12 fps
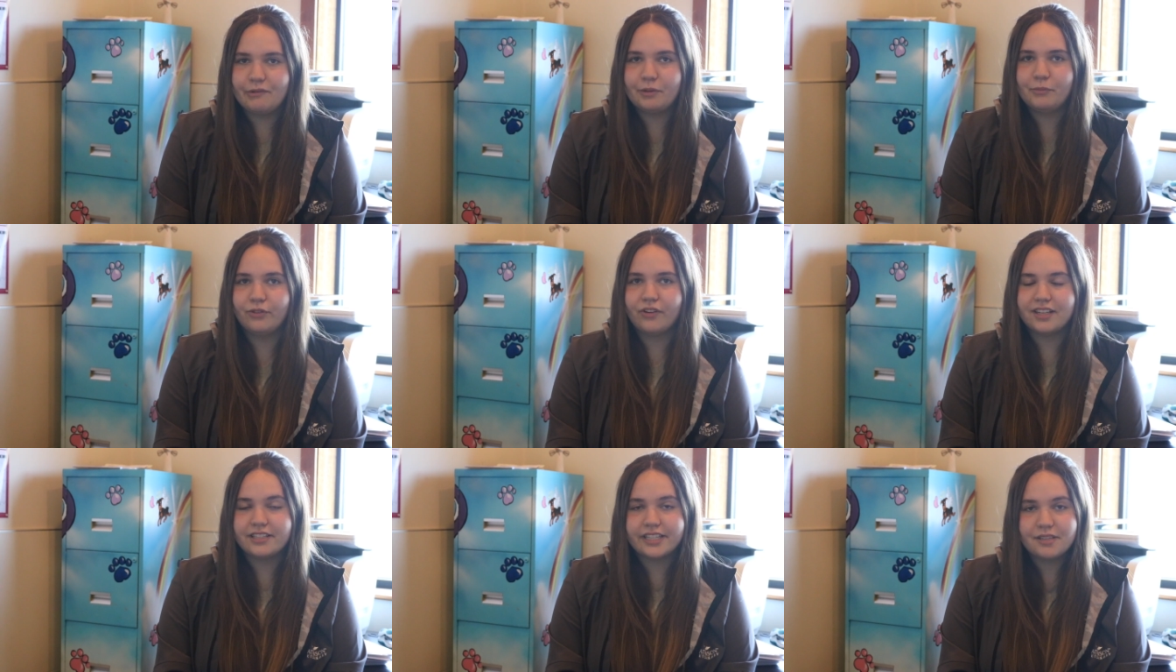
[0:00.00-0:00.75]
then we move
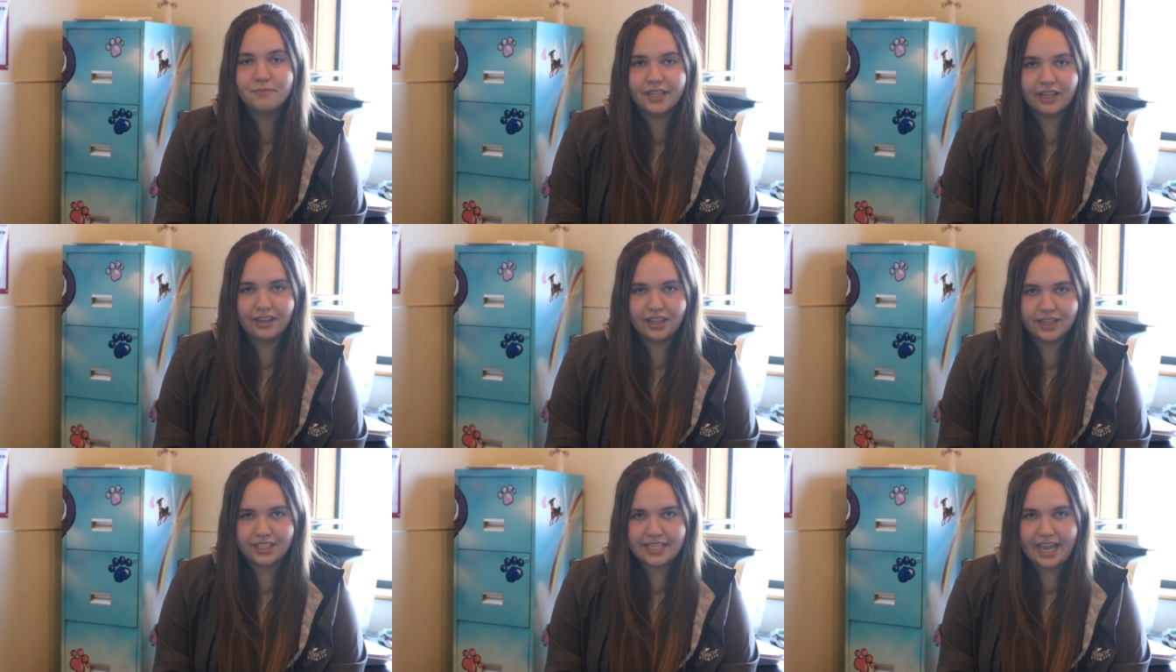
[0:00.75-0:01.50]
on to the middle
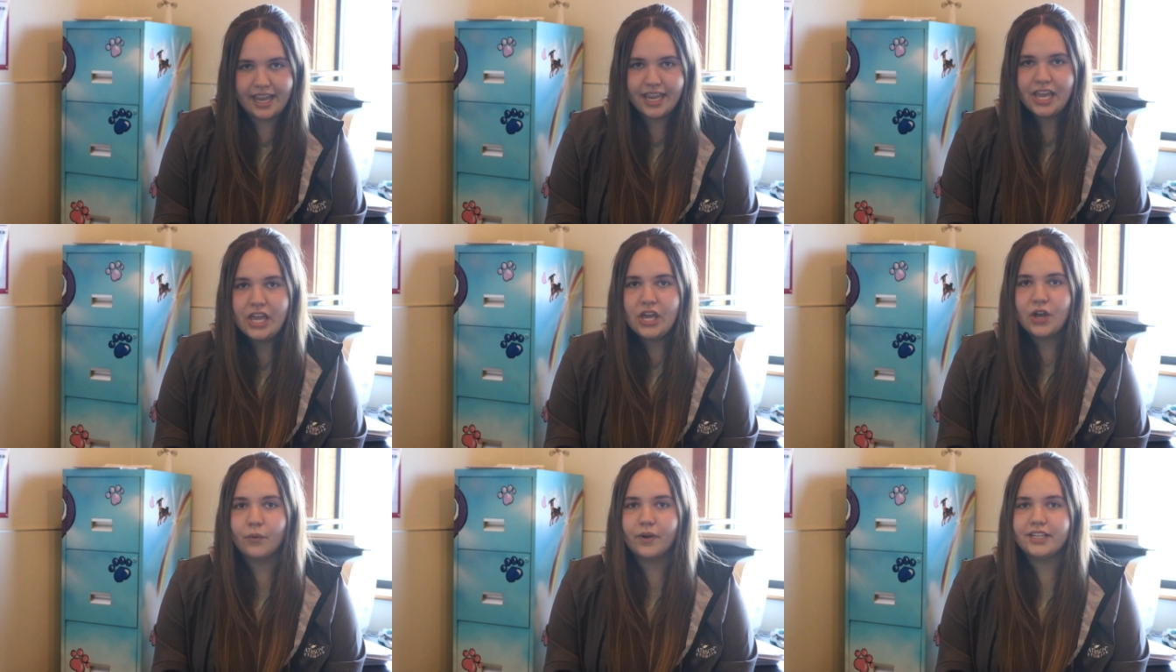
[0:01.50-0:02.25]
of the day,
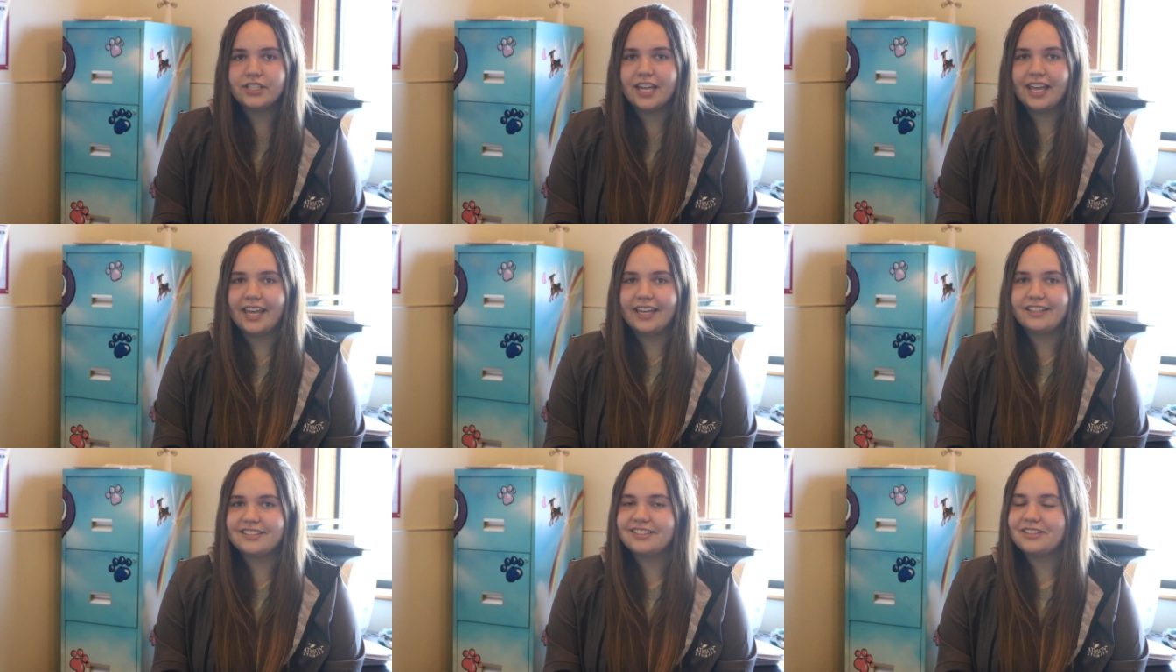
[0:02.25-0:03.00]
which
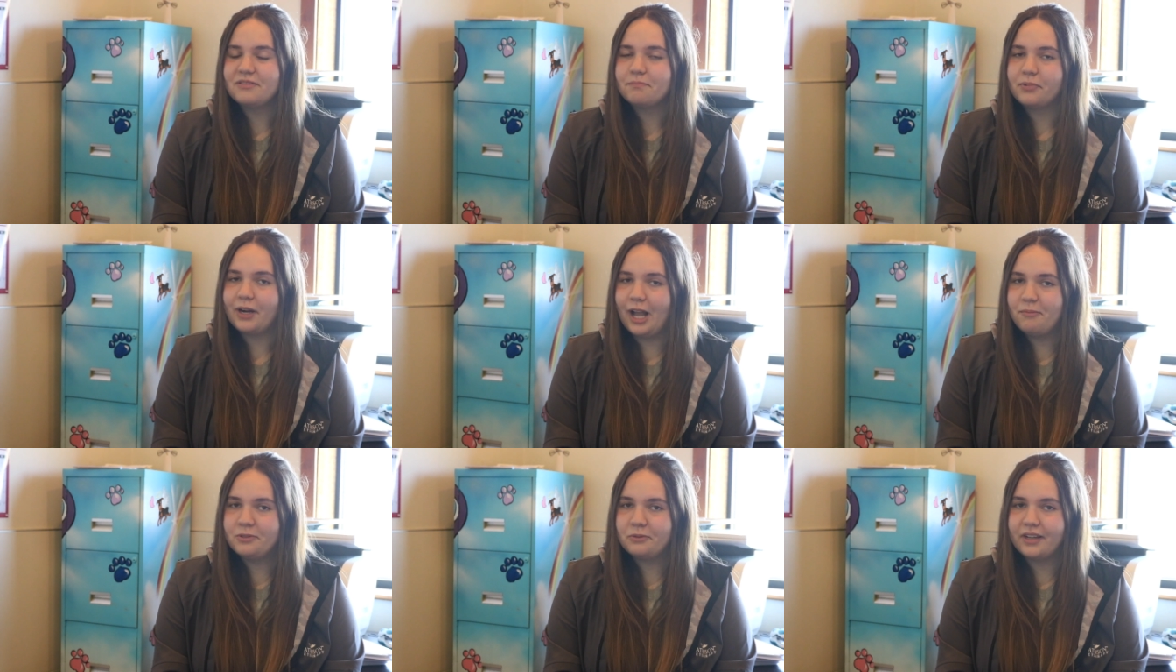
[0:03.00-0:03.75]
is
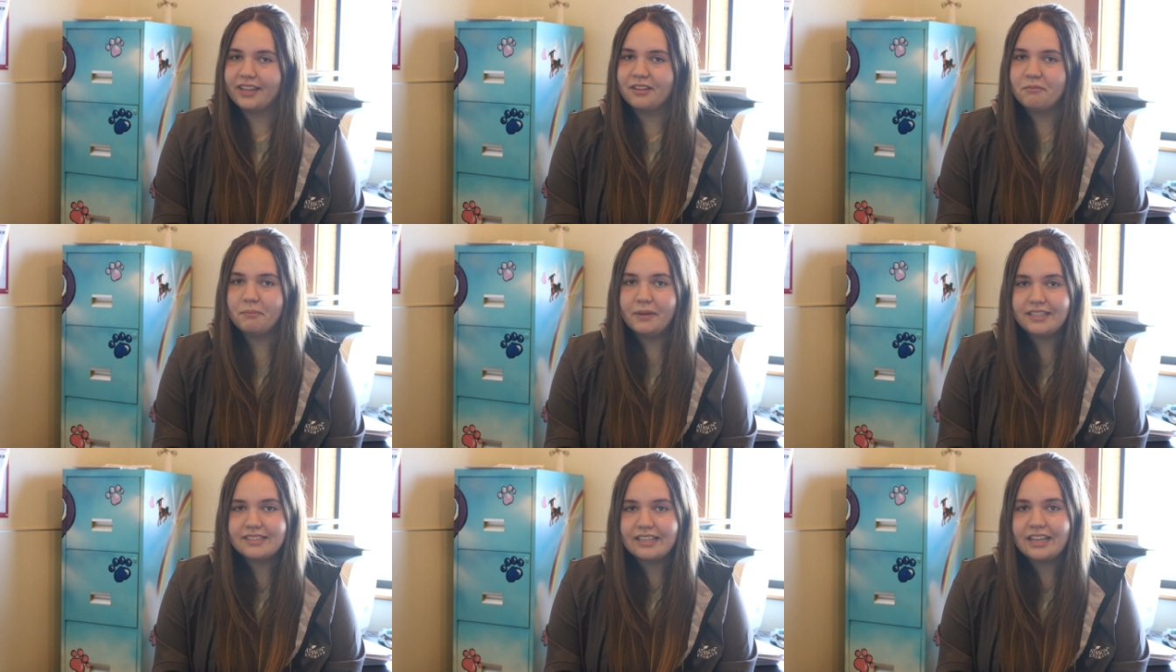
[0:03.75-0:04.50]
prepped with
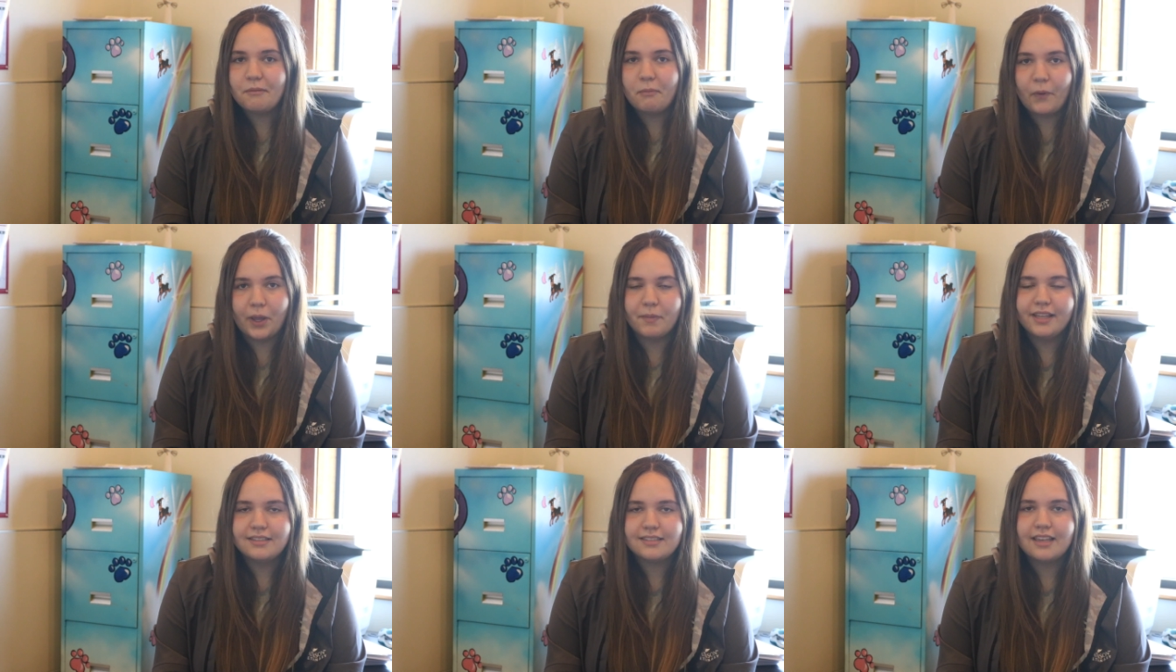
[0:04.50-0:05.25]
busy
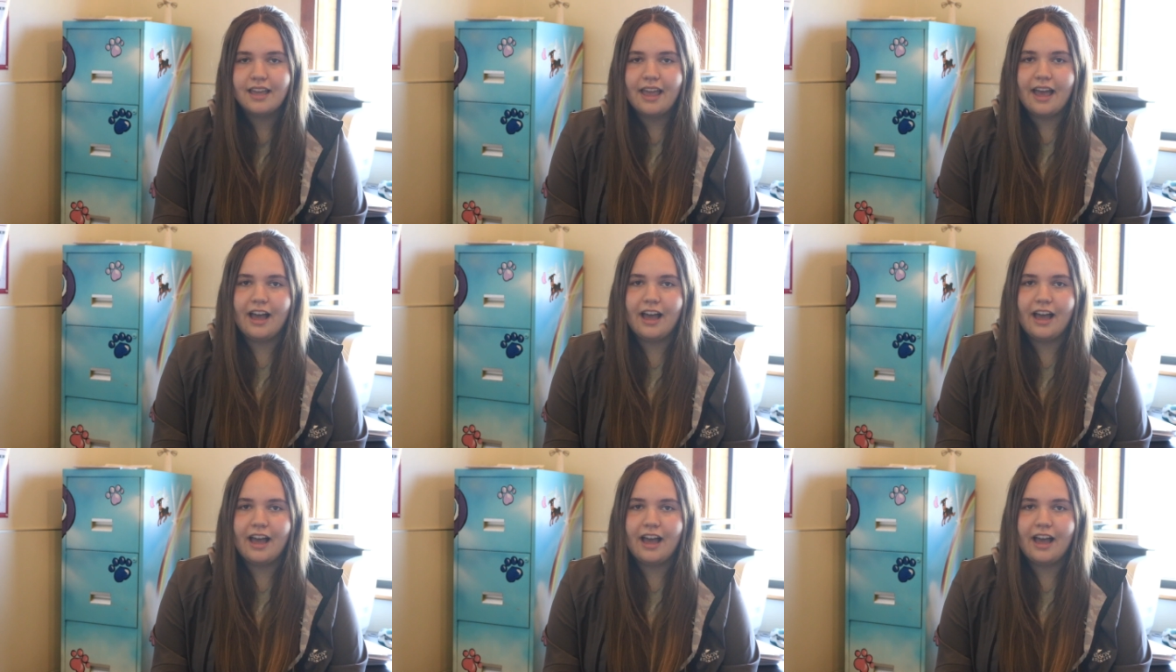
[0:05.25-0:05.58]
appointments.